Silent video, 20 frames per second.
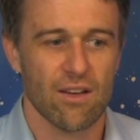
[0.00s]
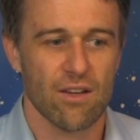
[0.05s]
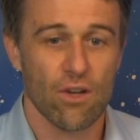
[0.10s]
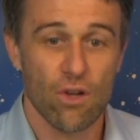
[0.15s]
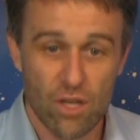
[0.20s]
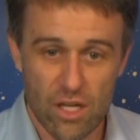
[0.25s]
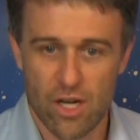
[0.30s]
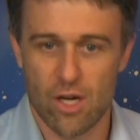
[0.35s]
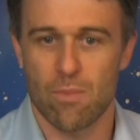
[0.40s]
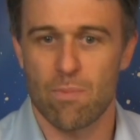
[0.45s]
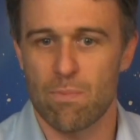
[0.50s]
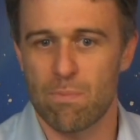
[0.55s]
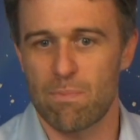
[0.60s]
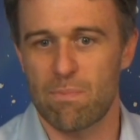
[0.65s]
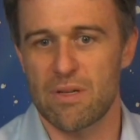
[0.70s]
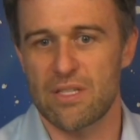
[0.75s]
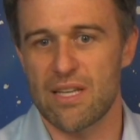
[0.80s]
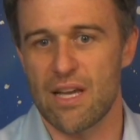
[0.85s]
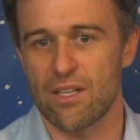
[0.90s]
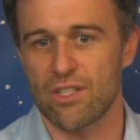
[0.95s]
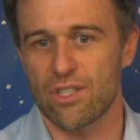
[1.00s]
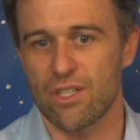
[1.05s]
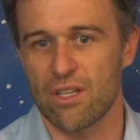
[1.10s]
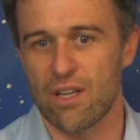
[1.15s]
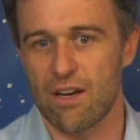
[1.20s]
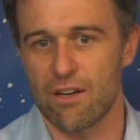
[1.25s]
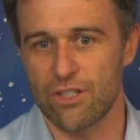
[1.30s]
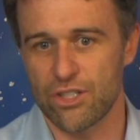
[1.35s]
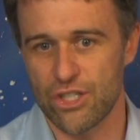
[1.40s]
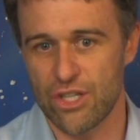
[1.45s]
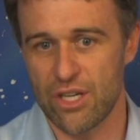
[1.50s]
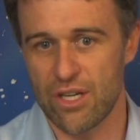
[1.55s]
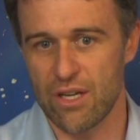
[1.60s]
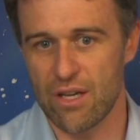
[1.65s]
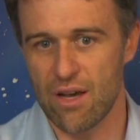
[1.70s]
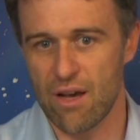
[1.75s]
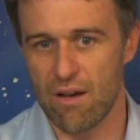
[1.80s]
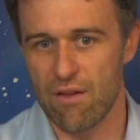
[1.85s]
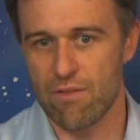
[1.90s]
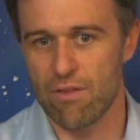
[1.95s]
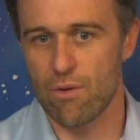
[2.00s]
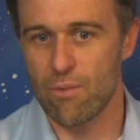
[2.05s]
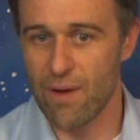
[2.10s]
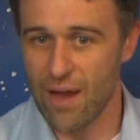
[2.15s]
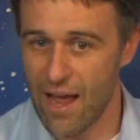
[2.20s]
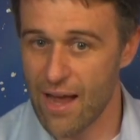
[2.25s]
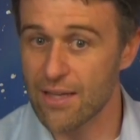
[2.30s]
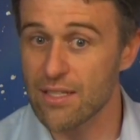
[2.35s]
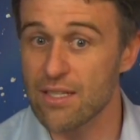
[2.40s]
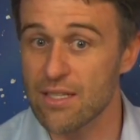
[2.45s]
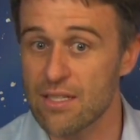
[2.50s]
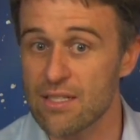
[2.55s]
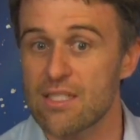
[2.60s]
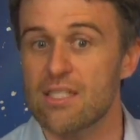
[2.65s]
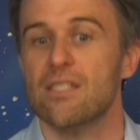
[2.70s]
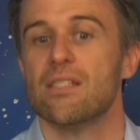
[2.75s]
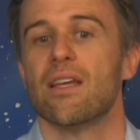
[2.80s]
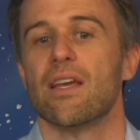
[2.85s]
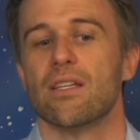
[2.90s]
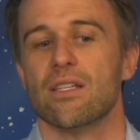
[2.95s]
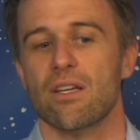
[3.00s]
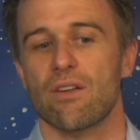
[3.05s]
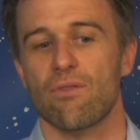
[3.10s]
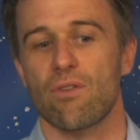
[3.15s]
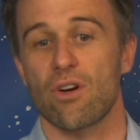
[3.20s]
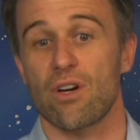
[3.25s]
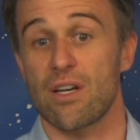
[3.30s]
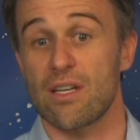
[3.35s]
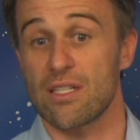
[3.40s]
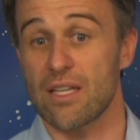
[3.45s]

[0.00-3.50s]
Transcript: nuclear potential energy of the reactants gets converted